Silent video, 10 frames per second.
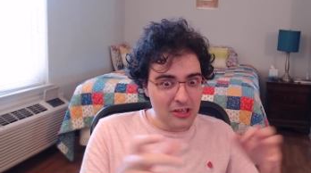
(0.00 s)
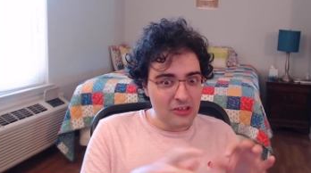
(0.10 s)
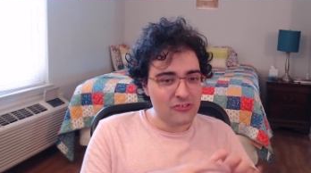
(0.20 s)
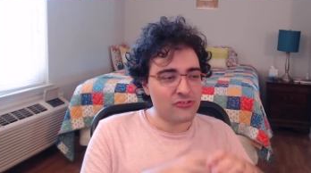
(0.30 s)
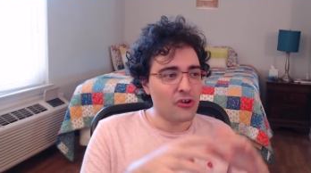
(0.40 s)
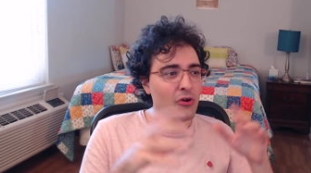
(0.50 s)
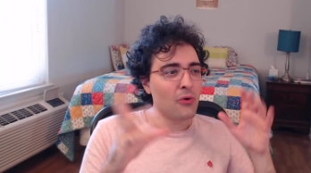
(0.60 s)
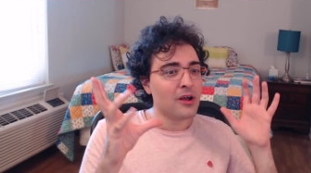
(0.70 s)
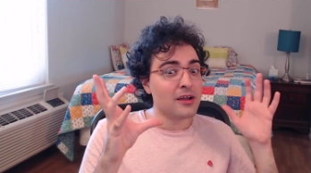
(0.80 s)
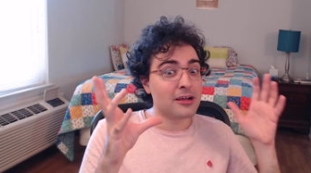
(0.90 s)

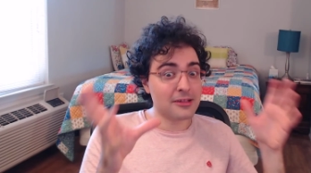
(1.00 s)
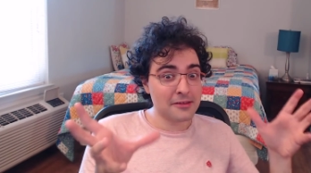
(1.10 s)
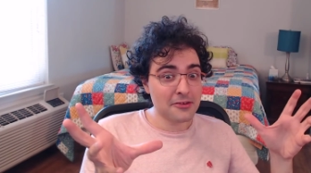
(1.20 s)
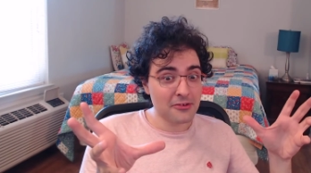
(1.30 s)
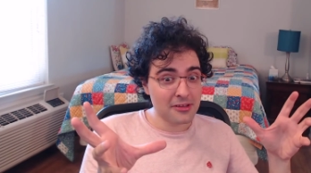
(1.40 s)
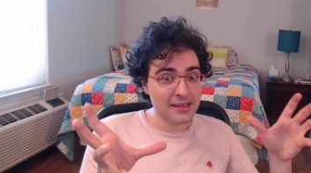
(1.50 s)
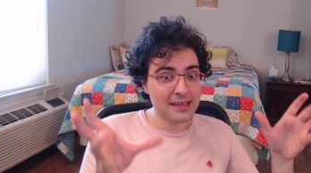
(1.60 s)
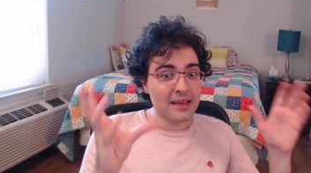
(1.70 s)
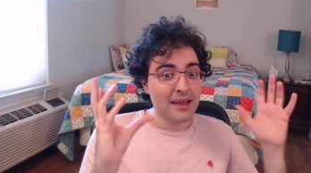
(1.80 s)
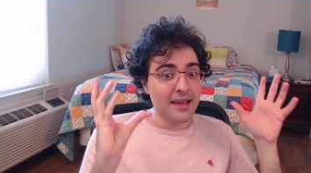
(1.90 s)
So
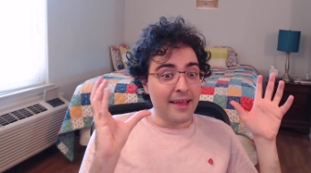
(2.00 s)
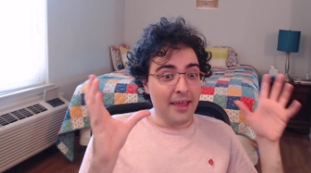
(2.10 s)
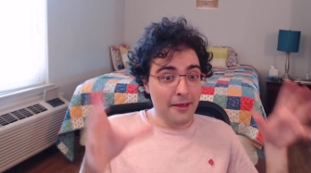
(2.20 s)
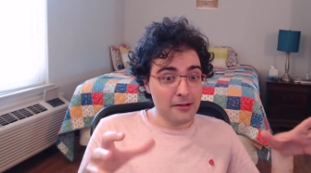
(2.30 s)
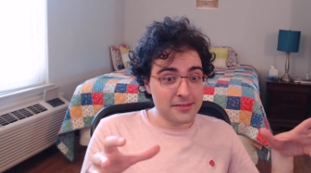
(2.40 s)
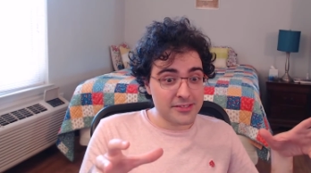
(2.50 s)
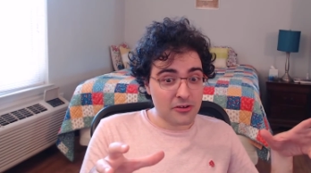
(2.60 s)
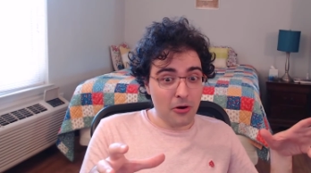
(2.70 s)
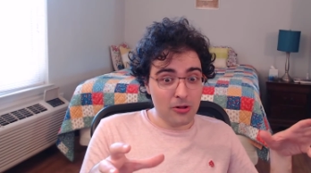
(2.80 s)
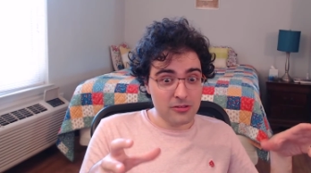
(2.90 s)
clearly
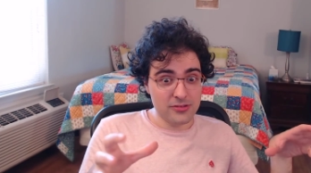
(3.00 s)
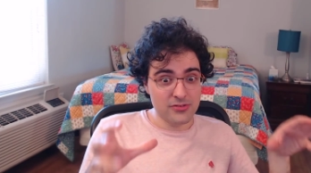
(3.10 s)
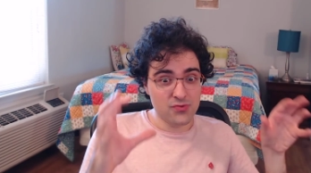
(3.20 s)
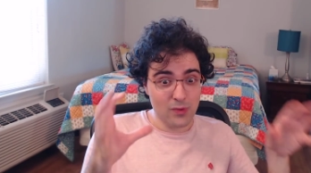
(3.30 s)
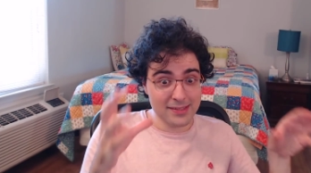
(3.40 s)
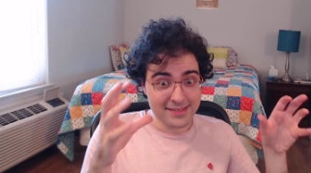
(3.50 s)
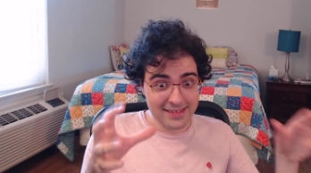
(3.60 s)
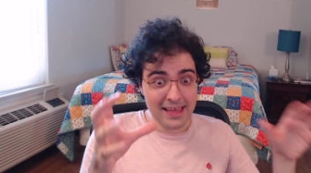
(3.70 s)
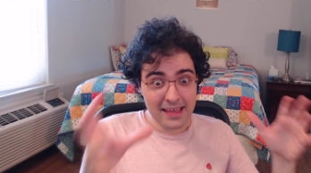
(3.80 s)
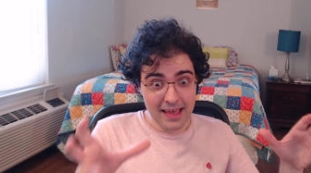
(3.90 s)
Elsecallers, once
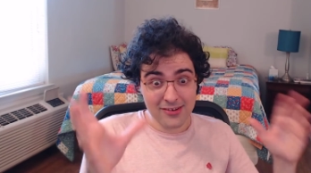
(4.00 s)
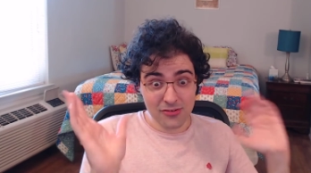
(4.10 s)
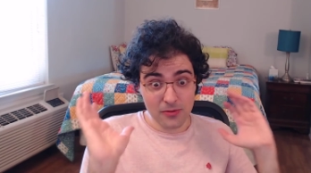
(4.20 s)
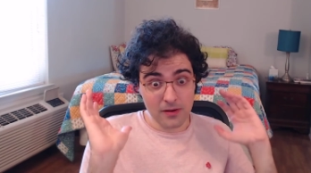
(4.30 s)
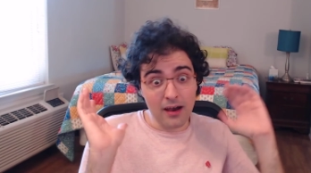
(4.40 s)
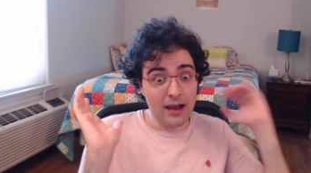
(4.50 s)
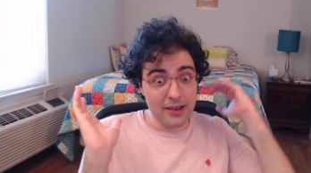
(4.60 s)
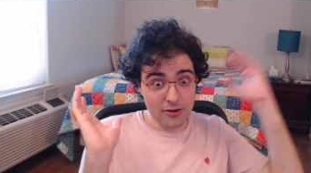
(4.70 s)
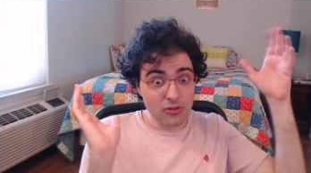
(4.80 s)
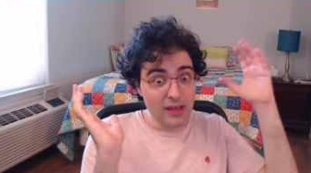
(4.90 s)
they get to the
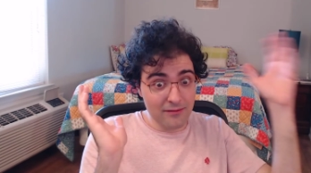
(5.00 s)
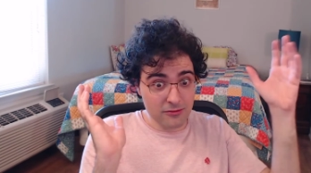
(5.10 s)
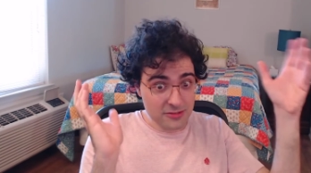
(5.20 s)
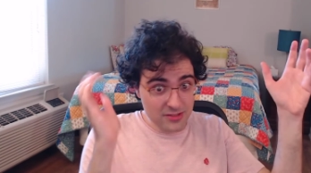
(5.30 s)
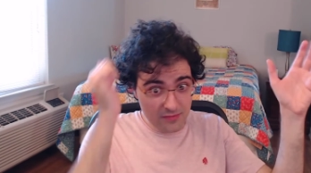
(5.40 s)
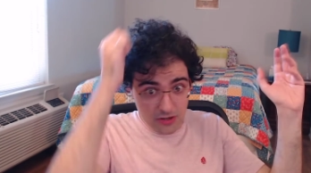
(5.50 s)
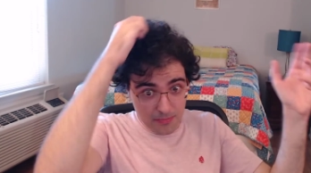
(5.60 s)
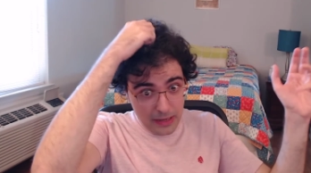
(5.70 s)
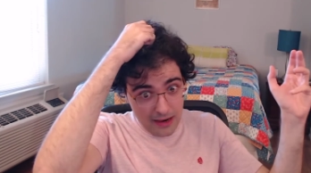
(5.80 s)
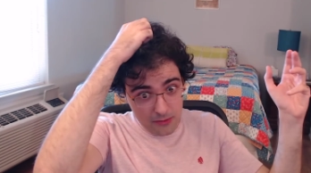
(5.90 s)
higher levels of their
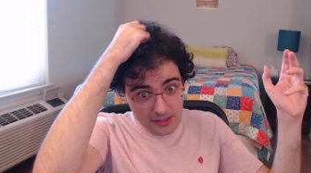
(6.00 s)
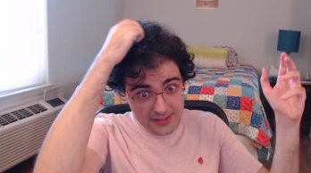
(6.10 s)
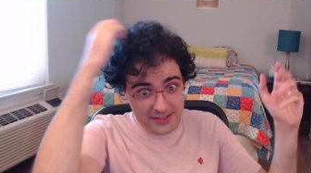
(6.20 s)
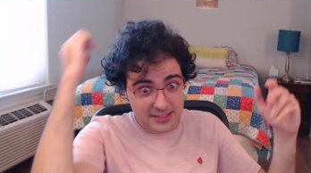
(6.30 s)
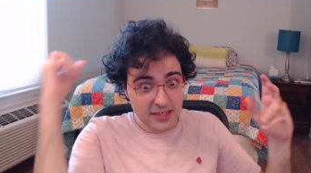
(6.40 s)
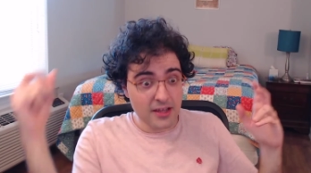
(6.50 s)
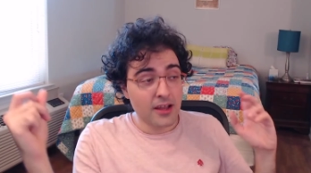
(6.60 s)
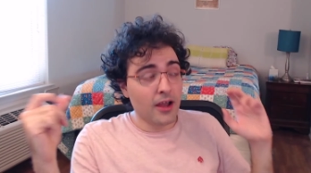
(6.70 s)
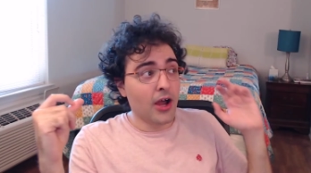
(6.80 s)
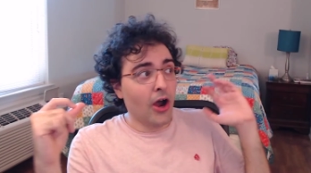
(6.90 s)
powers,
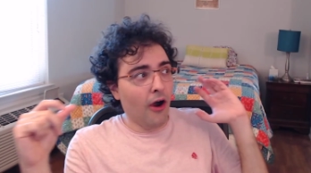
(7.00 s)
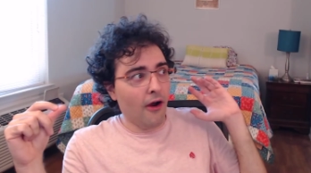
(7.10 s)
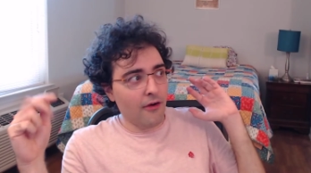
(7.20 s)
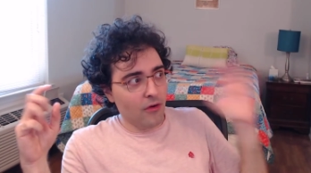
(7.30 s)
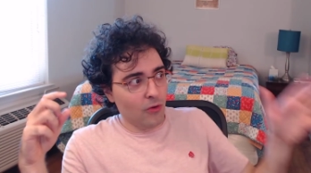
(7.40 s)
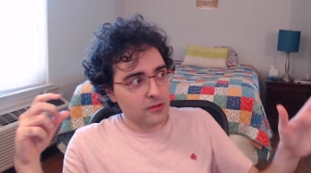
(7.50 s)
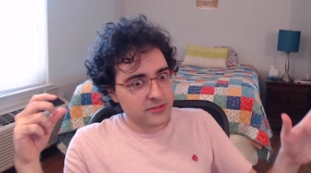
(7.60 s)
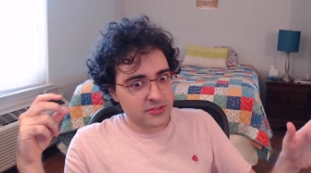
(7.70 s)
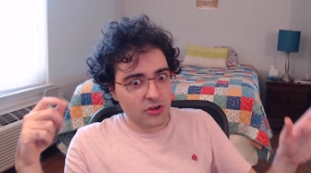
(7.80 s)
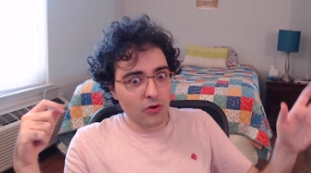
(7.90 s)
are
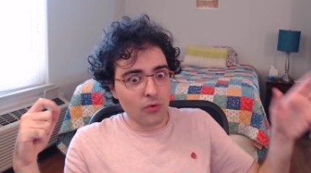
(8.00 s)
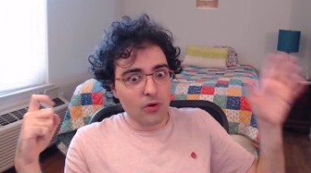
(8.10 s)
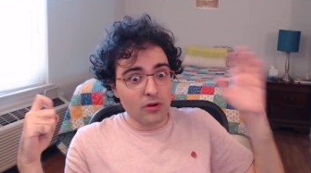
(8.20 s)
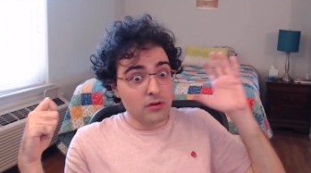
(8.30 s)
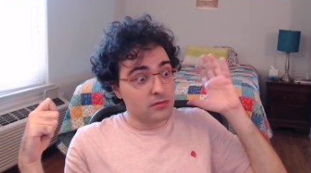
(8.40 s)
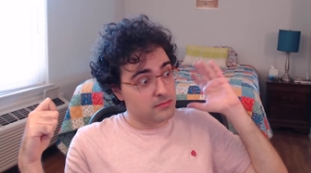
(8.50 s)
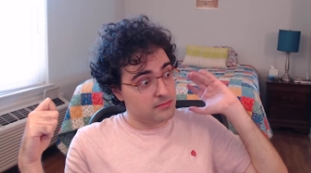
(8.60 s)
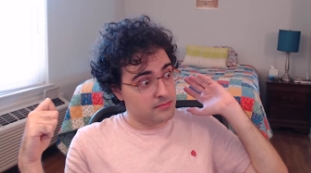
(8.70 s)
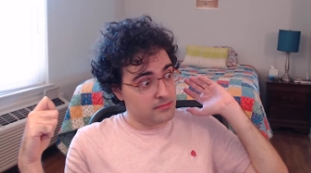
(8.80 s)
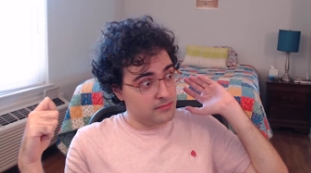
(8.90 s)
also
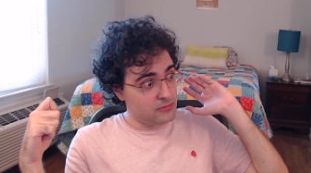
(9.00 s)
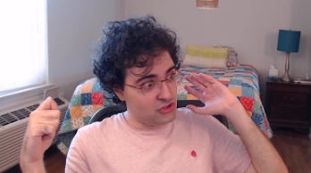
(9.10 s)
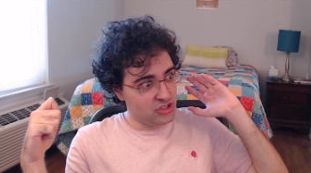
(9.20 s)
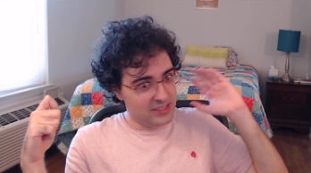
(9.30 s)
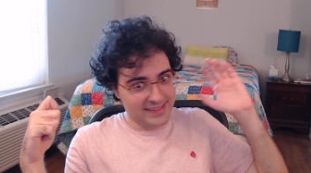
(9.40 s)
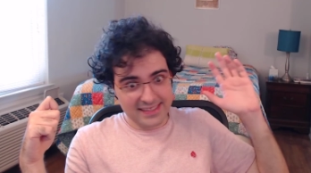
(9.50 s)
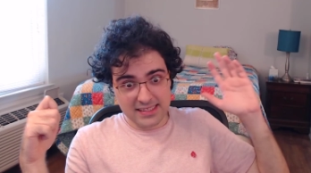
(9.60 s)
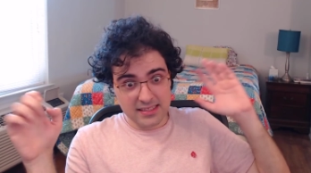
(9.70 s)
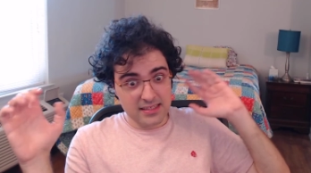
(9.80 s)
just